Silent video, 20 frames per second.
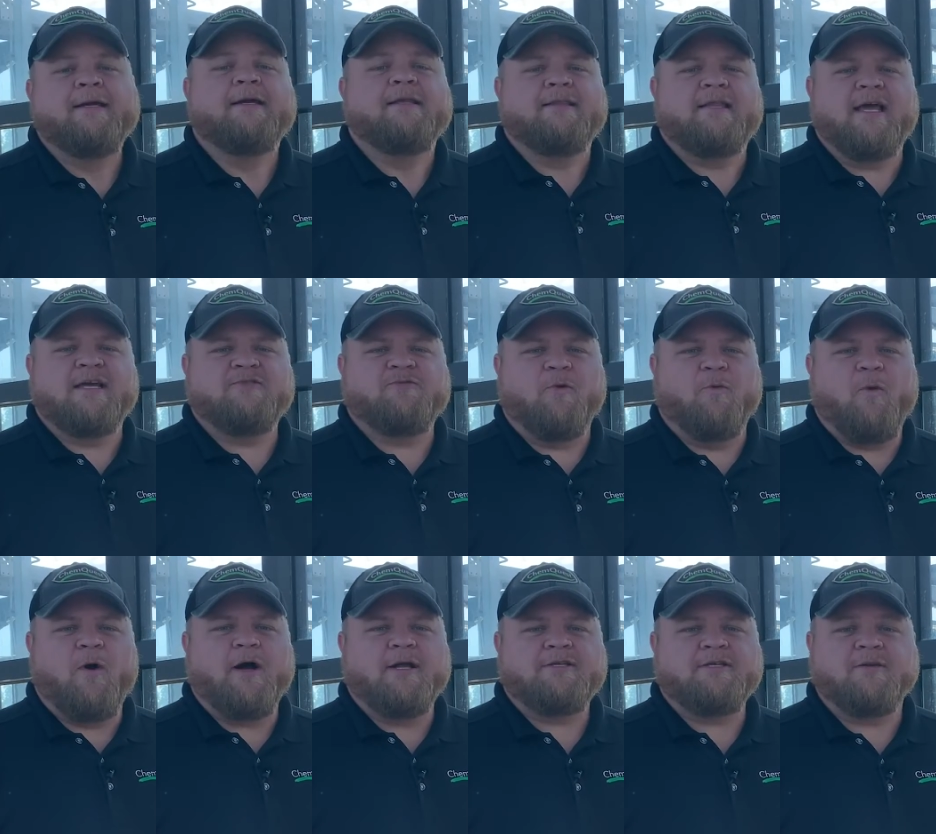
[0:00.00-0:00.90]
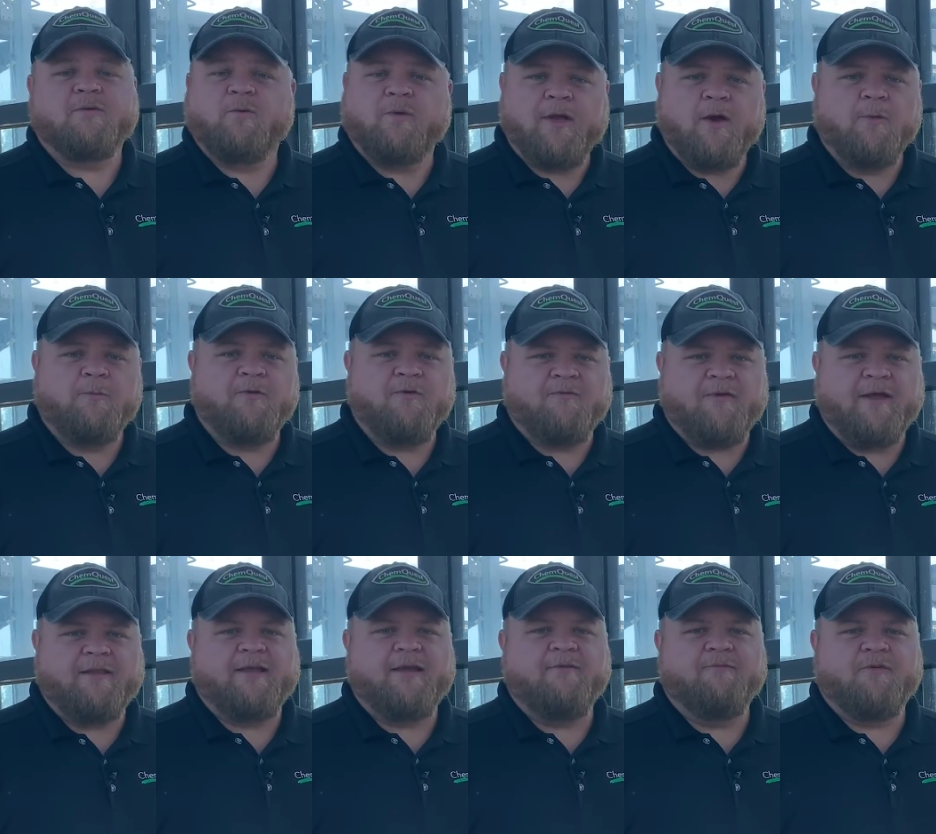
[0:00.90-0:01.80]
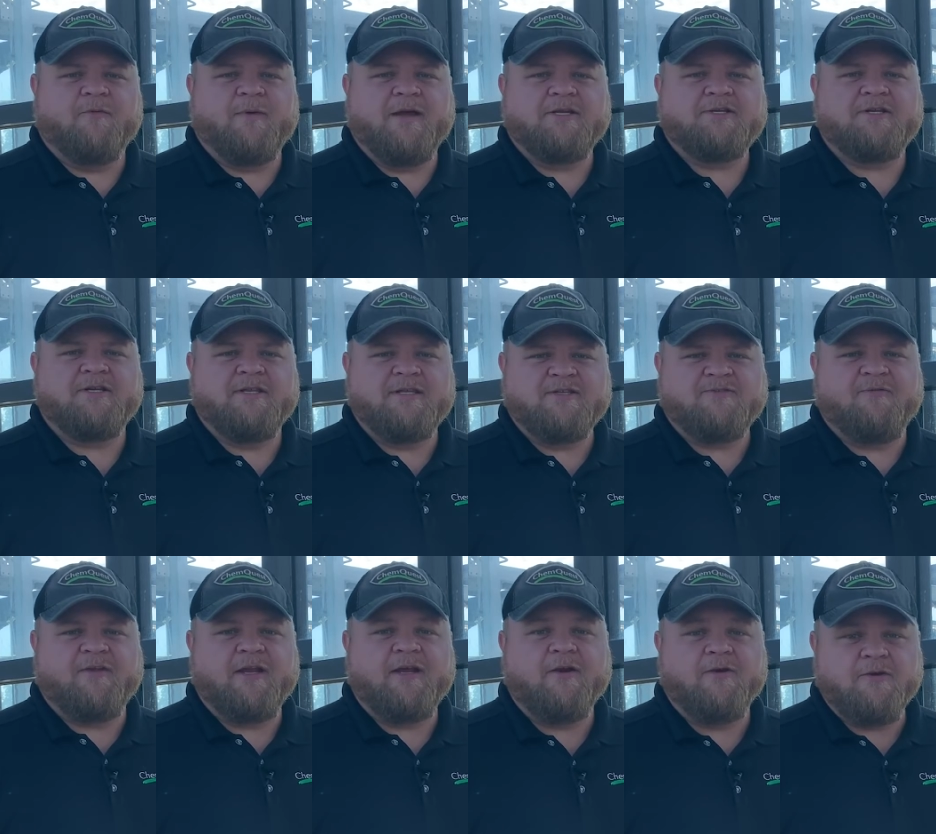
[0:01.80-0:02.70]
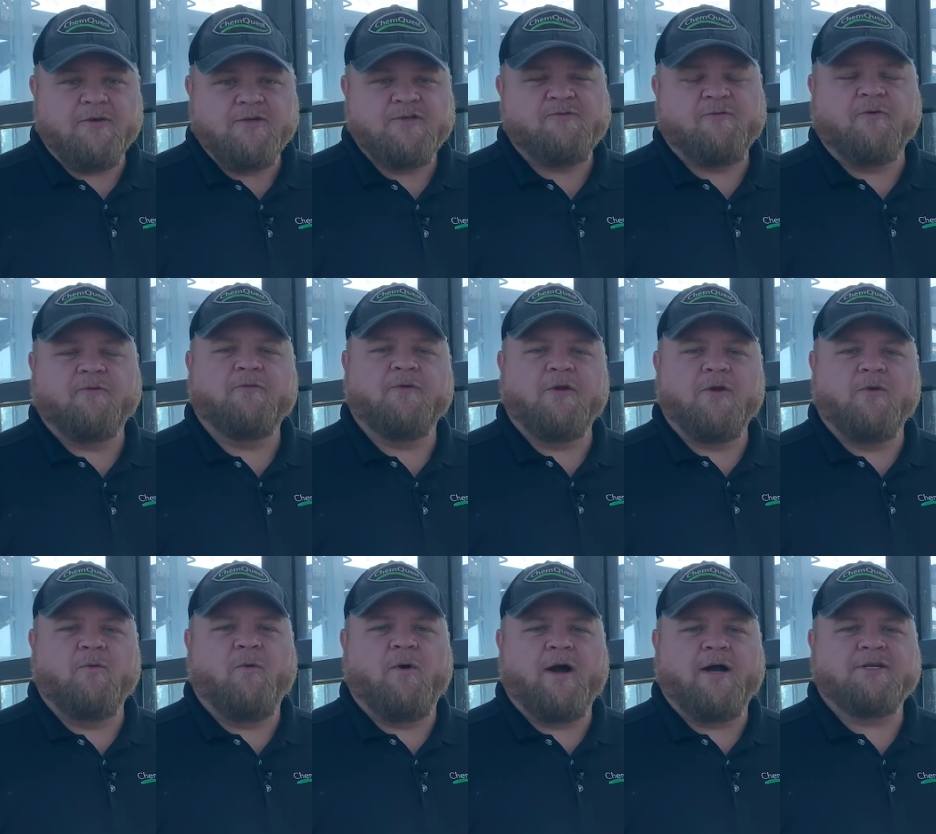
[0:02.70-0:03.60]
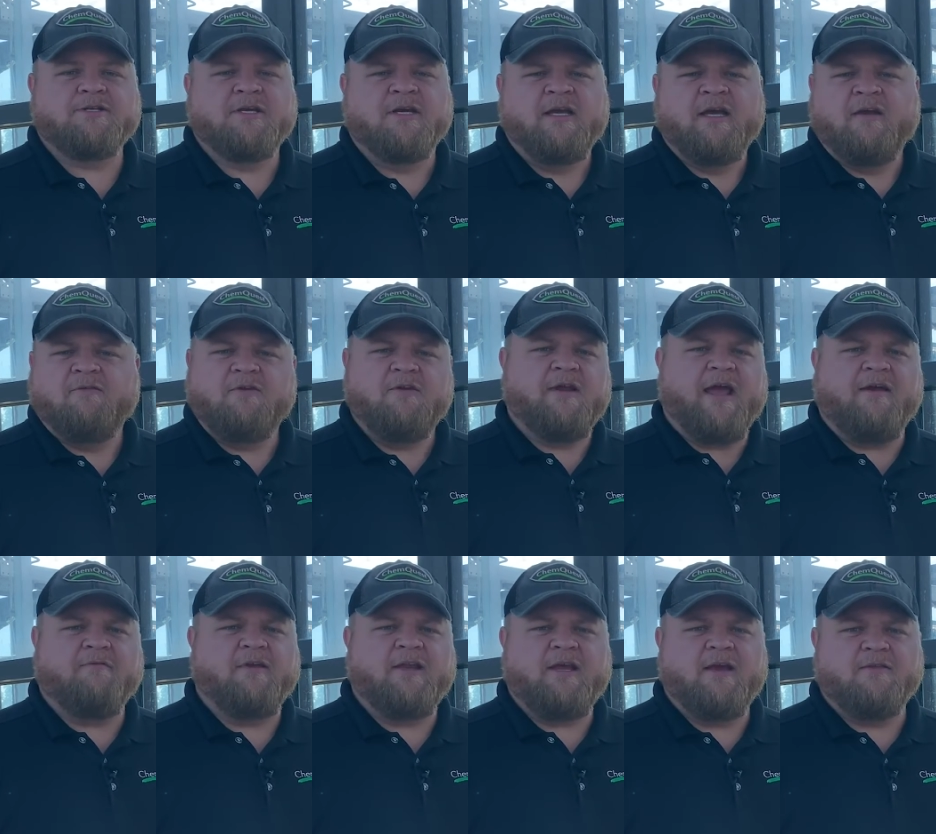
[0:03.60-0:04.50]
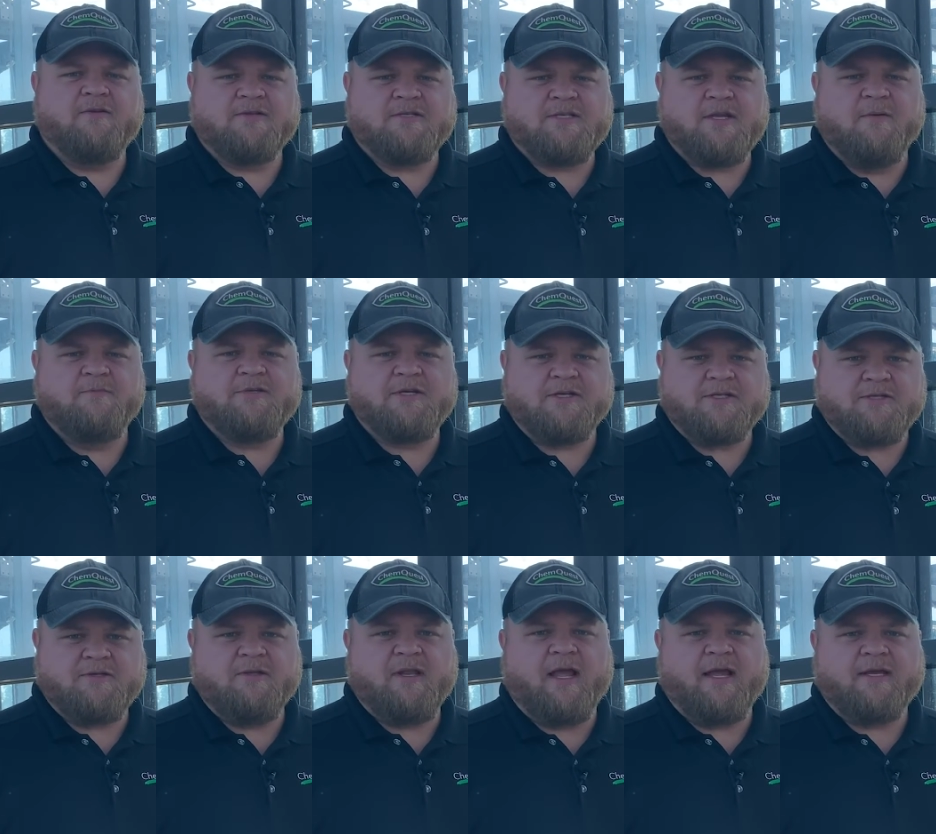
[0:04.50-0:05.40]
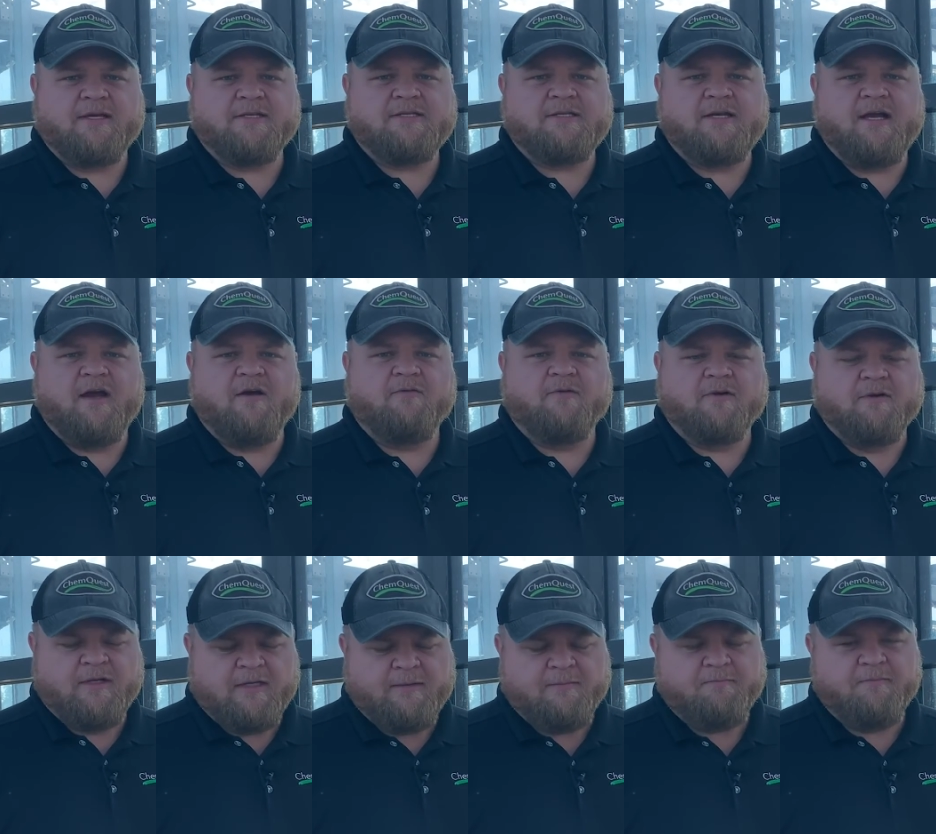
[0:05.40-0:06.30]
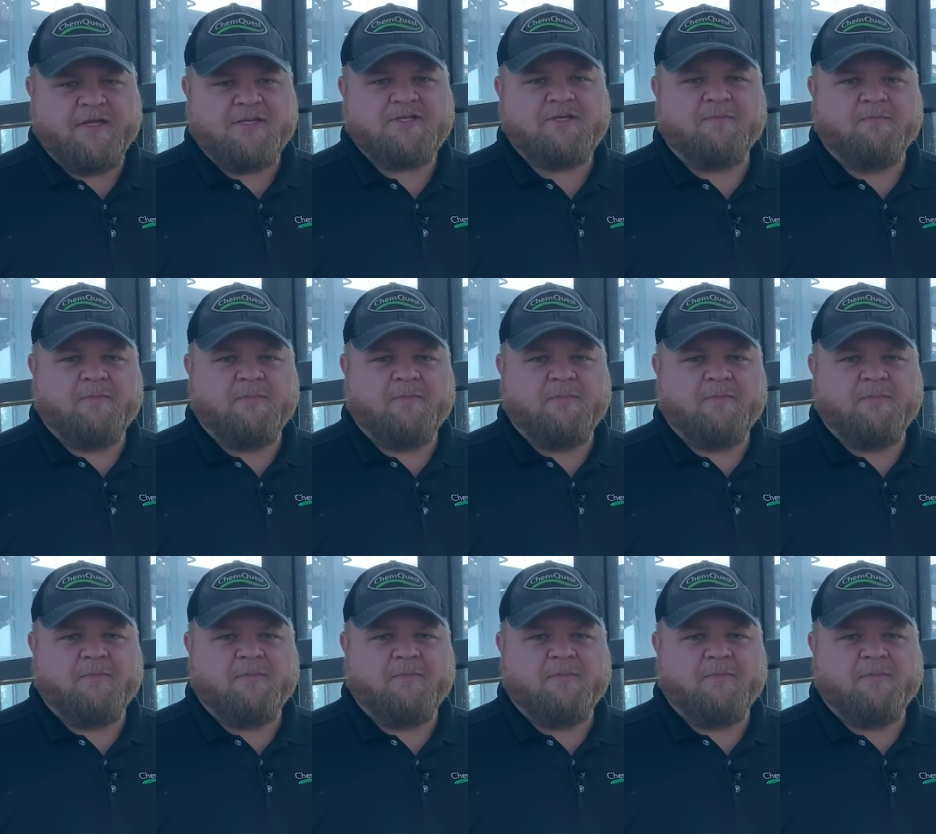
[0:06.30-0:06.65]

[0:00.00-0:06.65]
Thanks for watching. We hope you found the information in this video useful for your wash. If you'd have any other subjects you'd like us to cover, mention